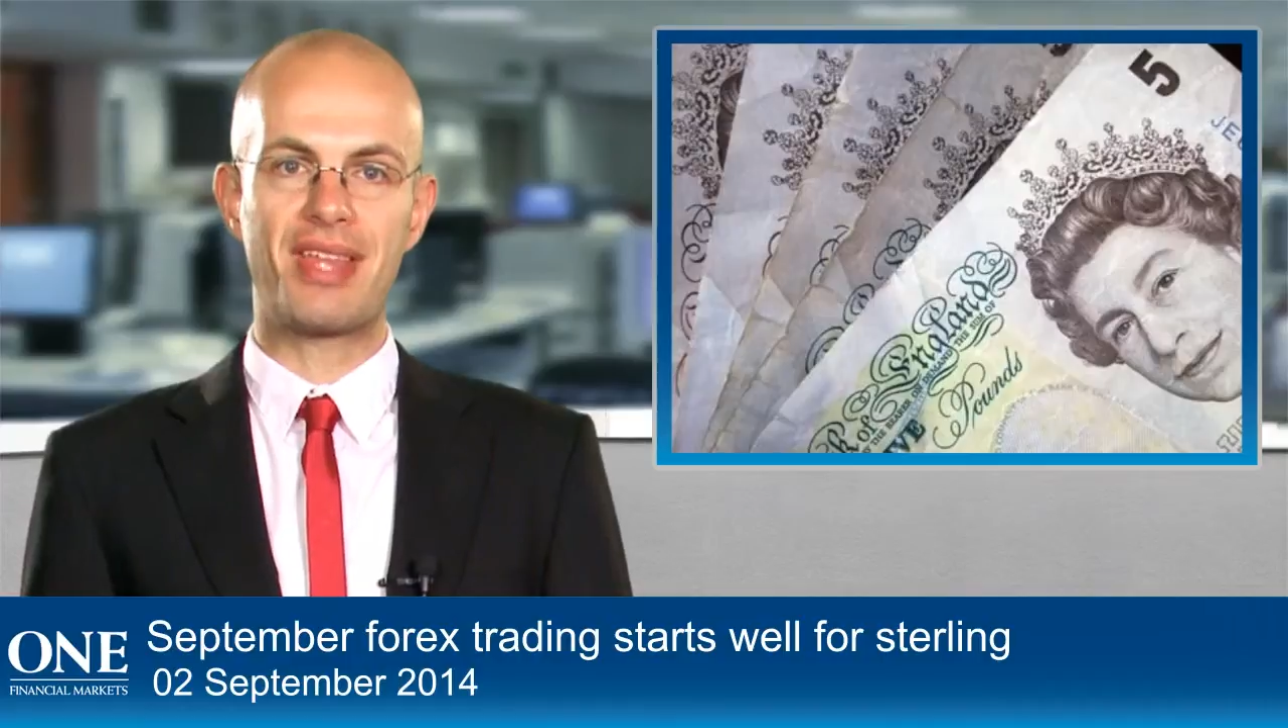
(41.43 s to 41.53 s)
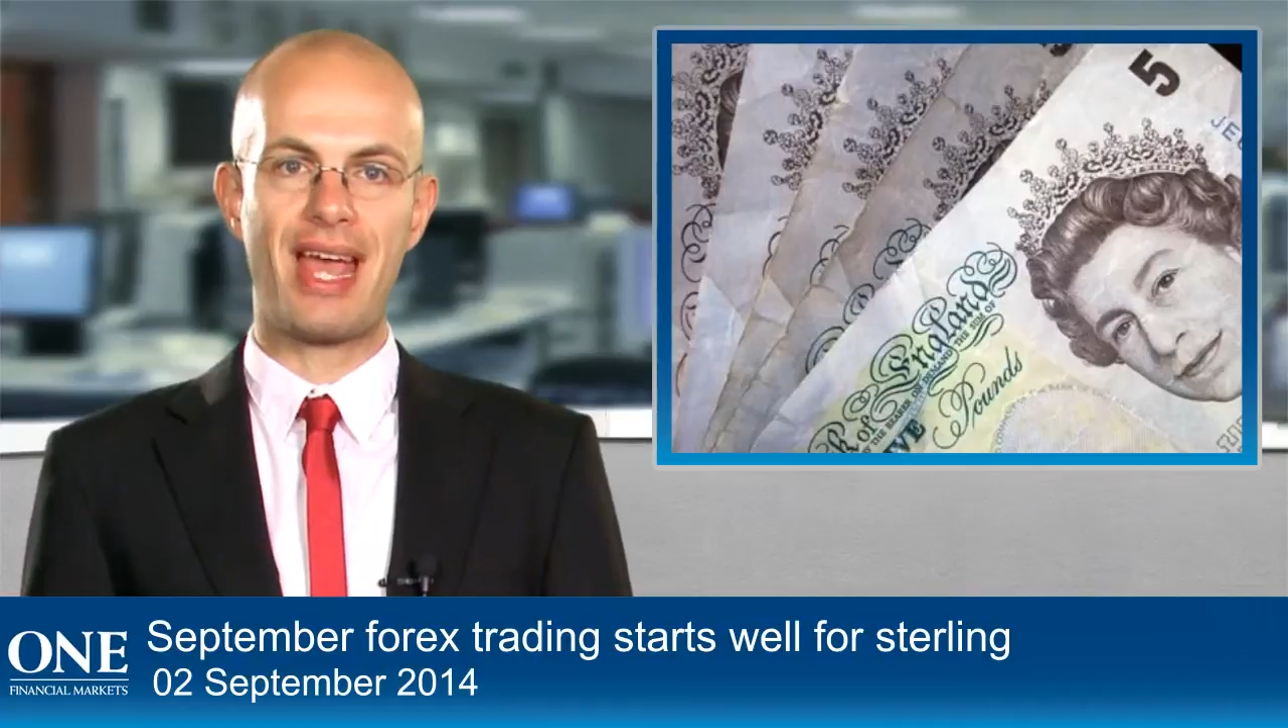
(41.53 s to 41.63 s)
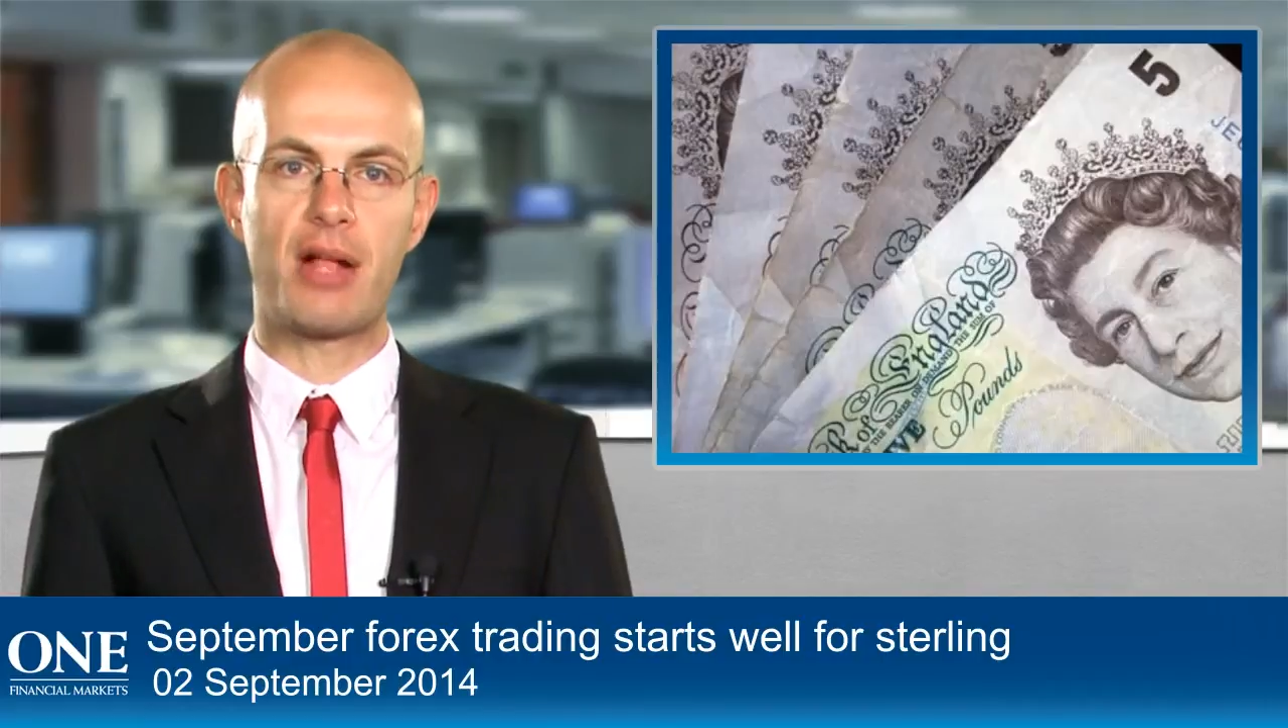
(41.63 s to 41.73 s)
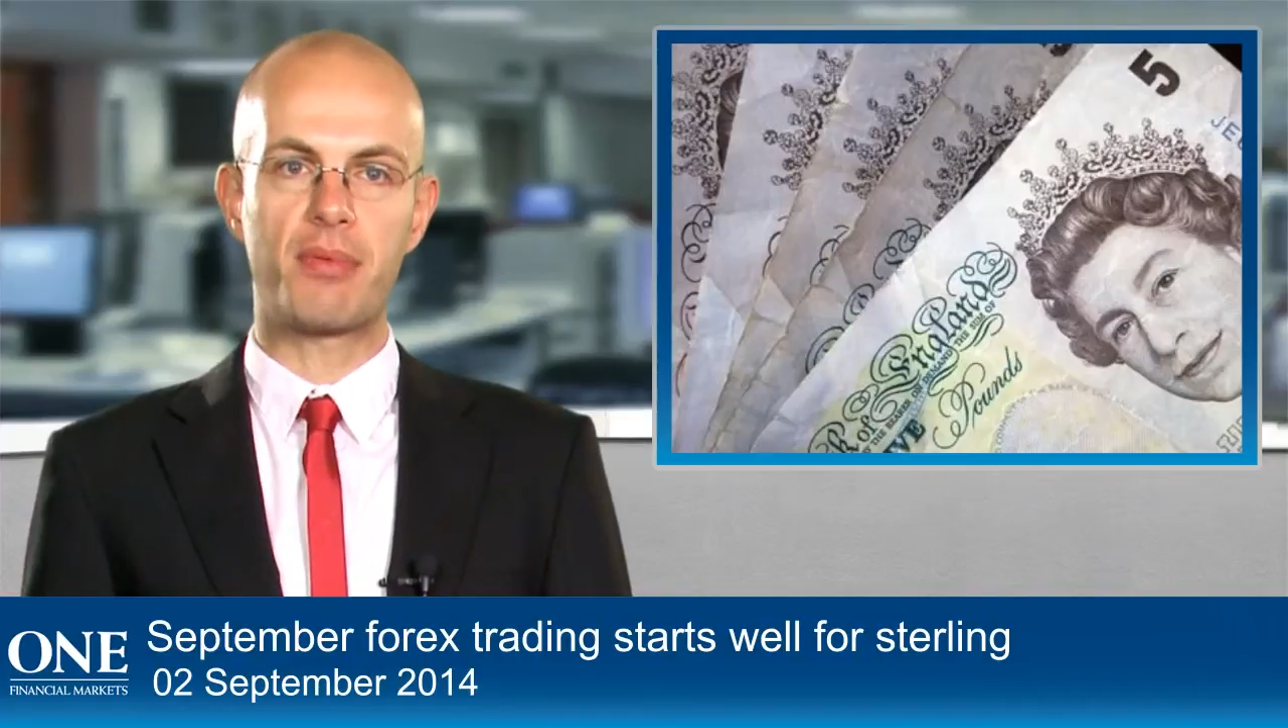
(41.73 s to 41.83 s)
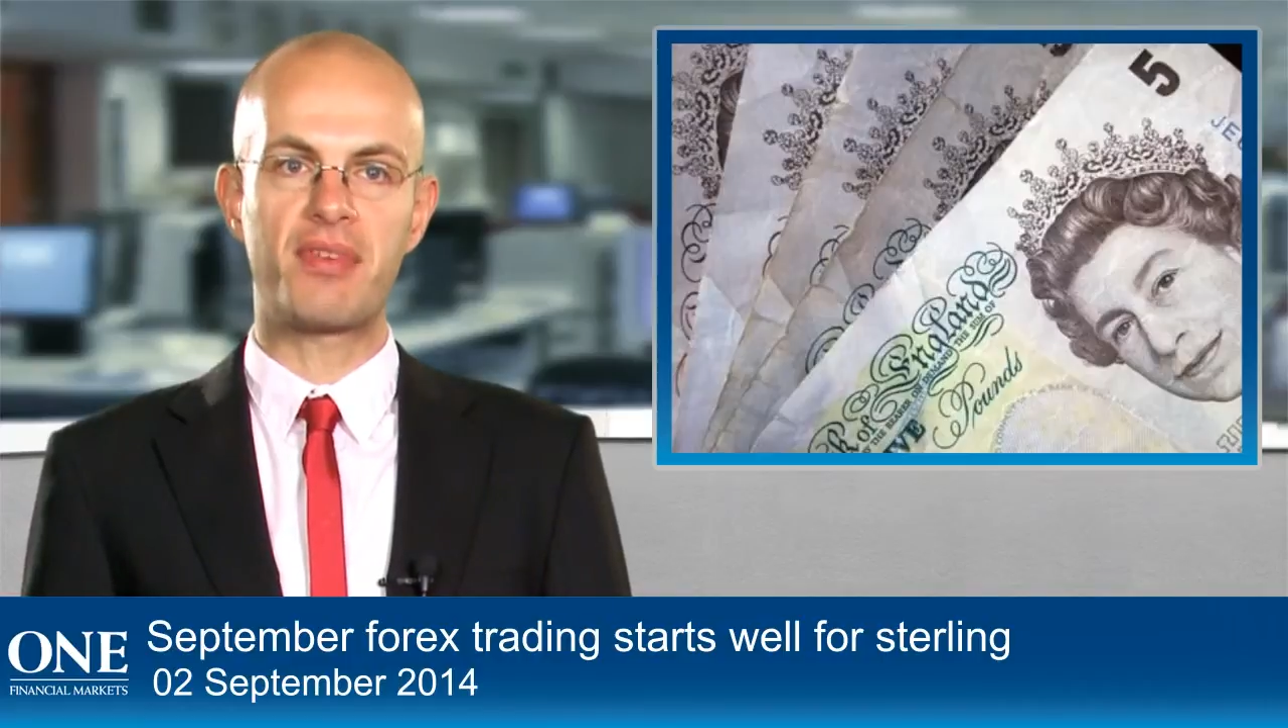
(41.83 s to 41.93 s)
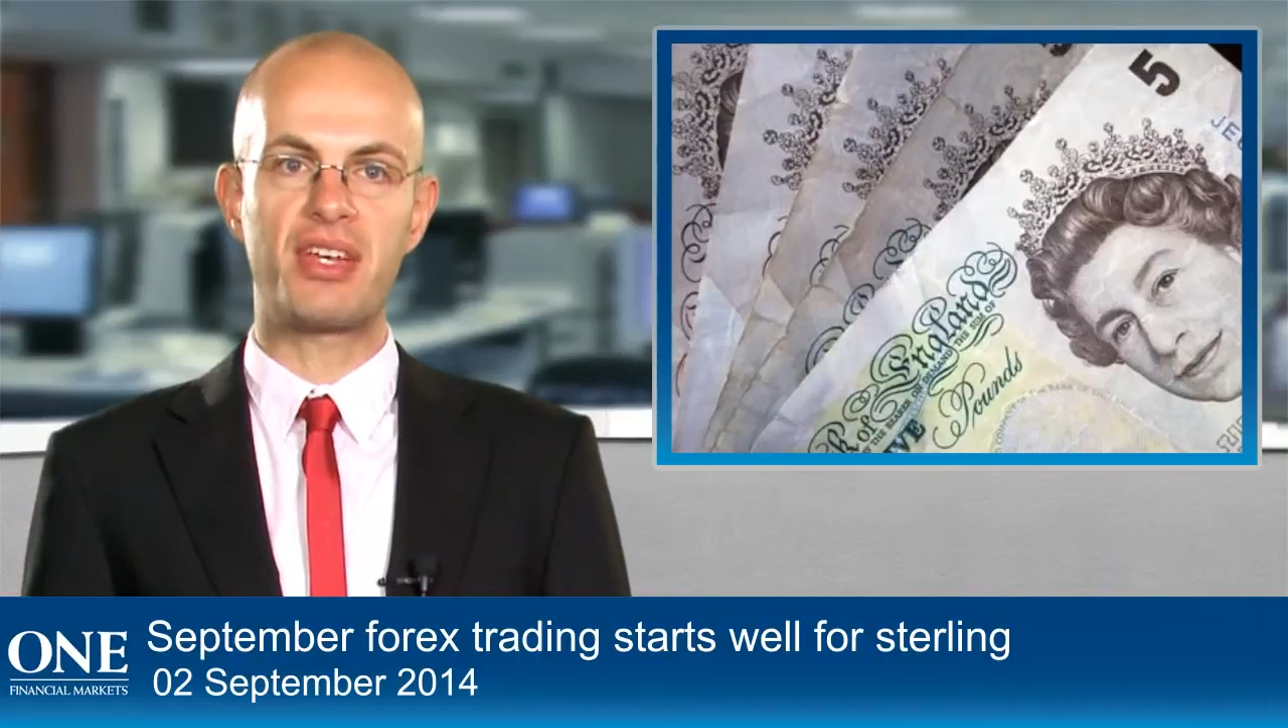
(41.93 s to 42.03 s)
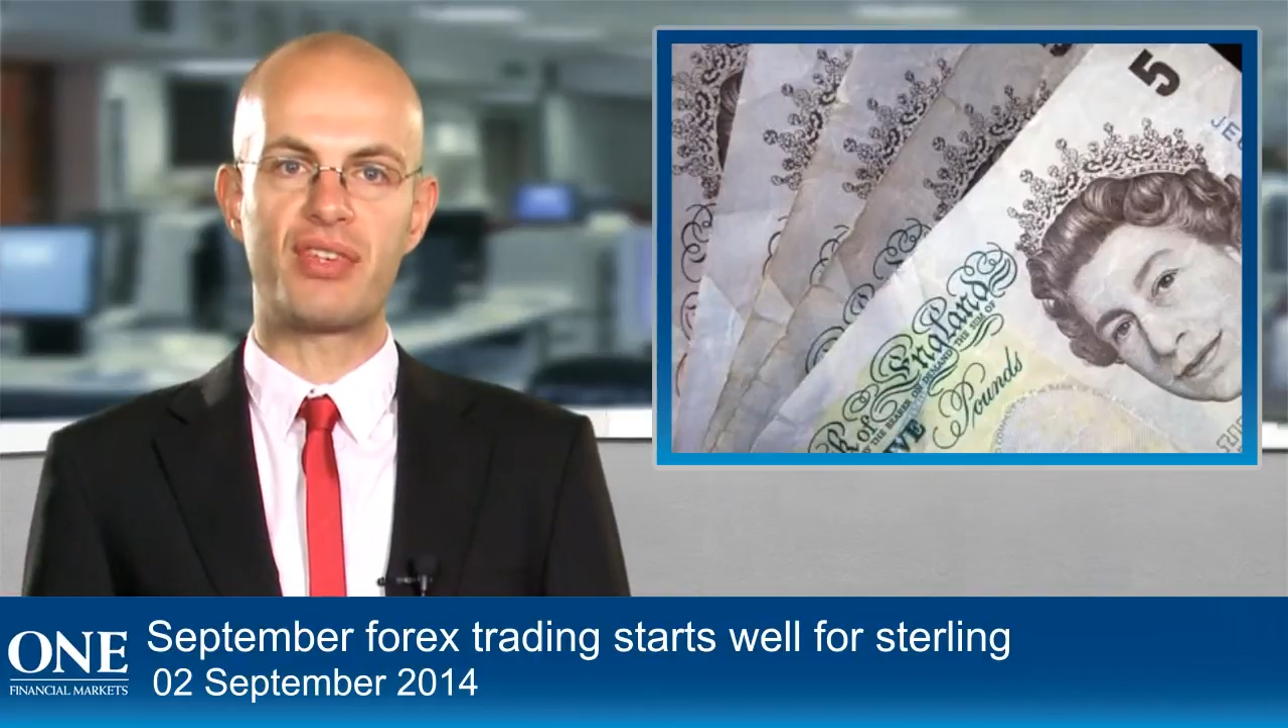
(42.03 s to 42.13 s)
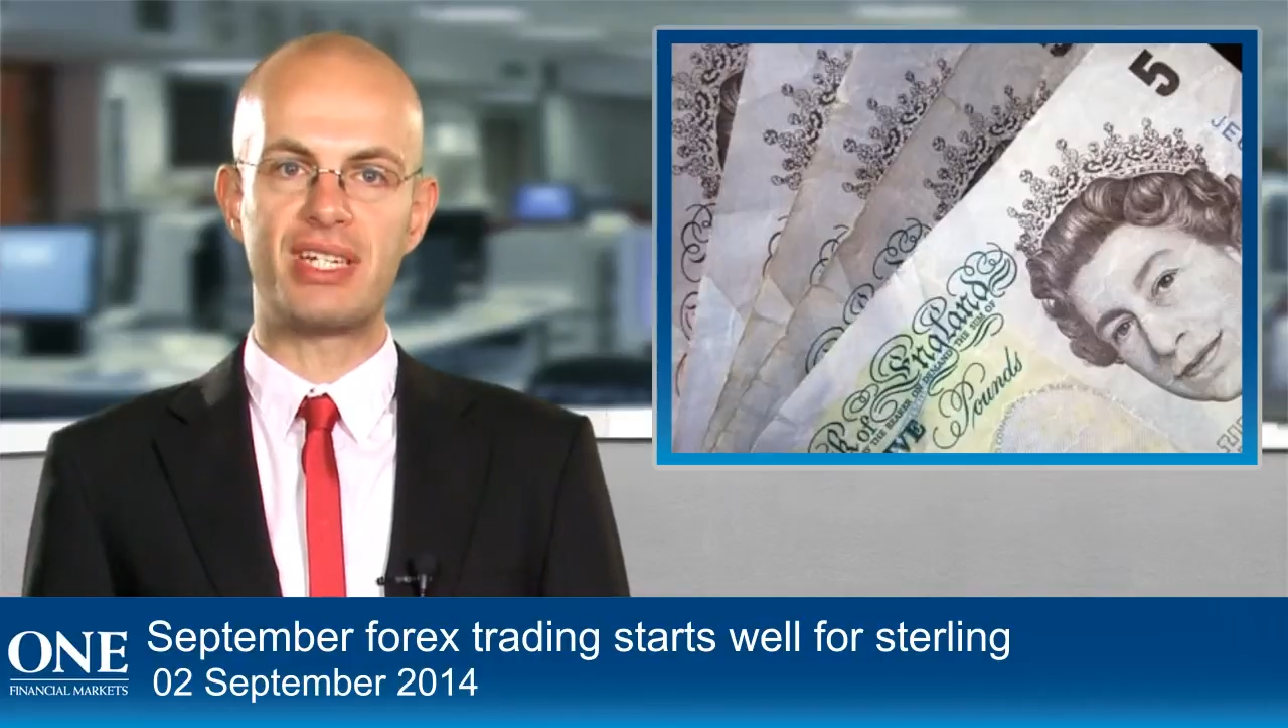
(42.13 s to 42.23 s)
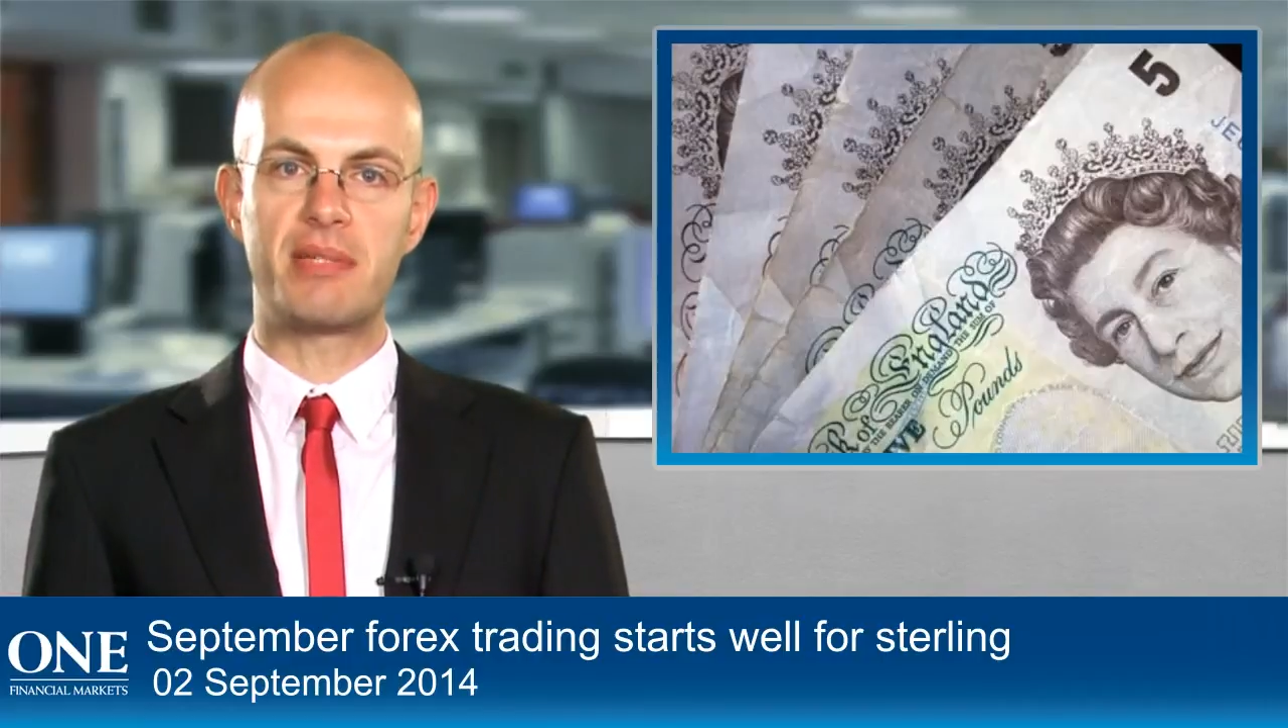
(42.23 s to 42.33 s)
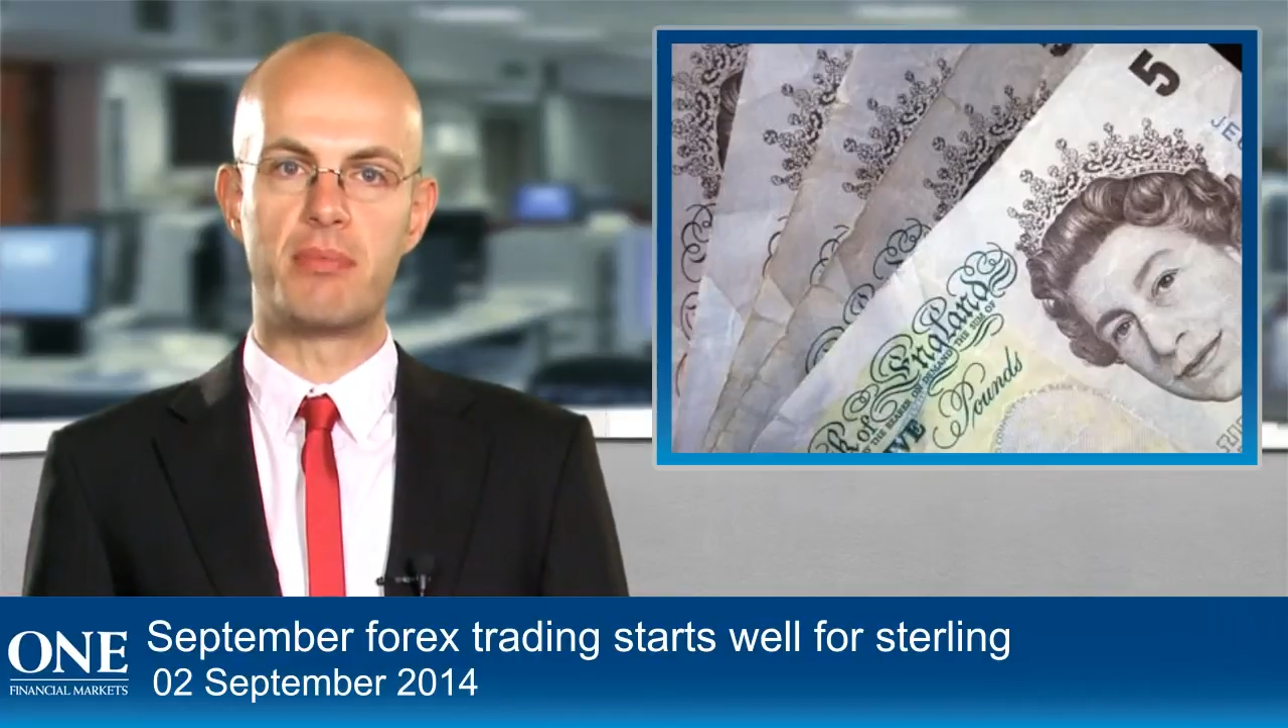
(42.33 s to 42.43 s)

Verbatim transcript: help of increased